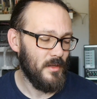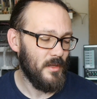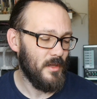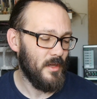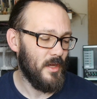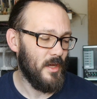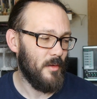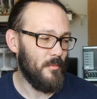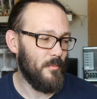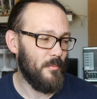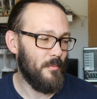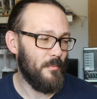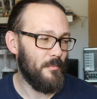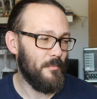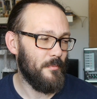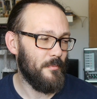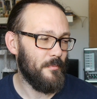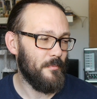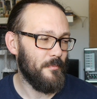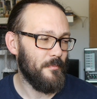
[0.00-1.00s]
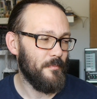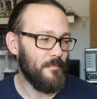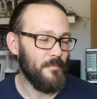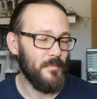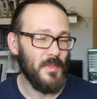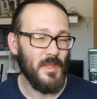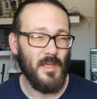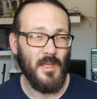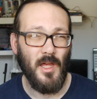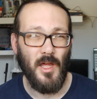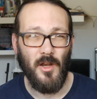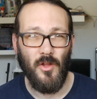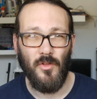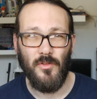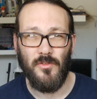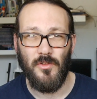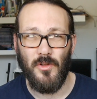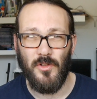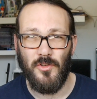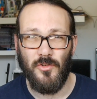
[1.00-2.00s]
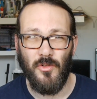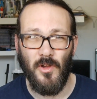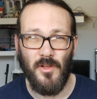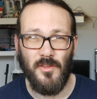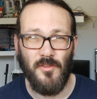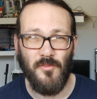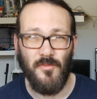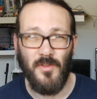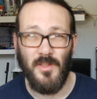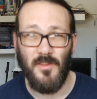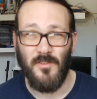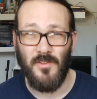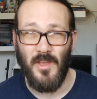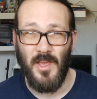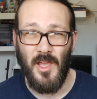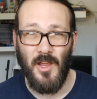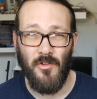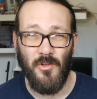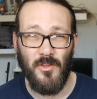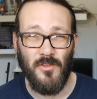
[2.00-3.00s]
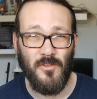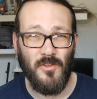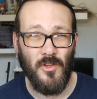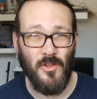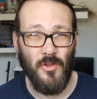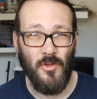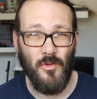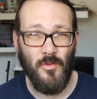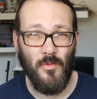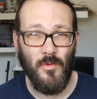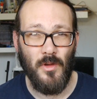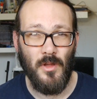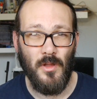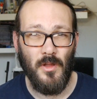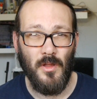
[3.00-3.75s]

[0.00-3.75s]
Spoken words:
And also I tried the Vintera 2